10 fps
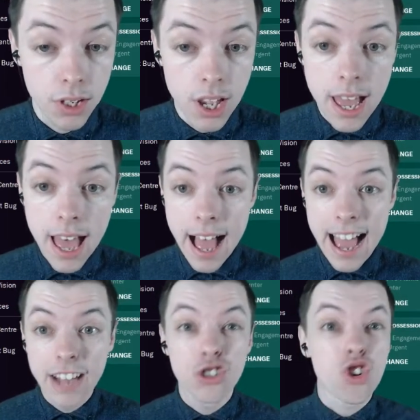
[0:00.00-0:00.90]
and
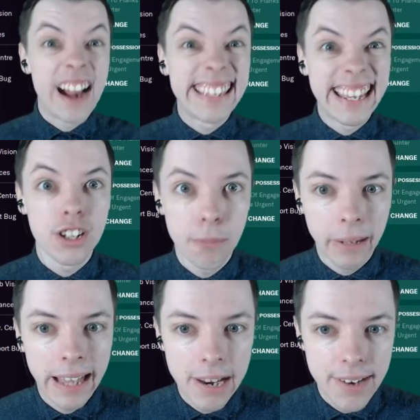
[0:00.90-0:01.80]
try and get a new player
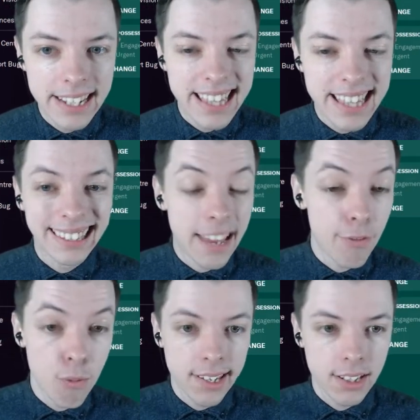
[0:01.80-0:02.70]
in is that left wing
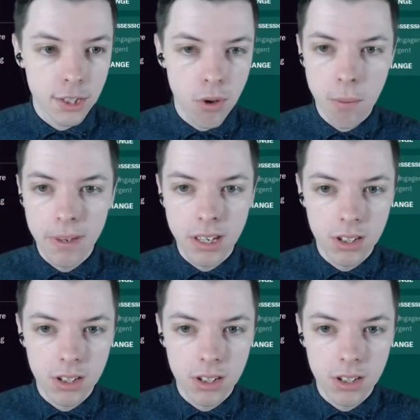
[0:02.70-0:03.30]
spot, because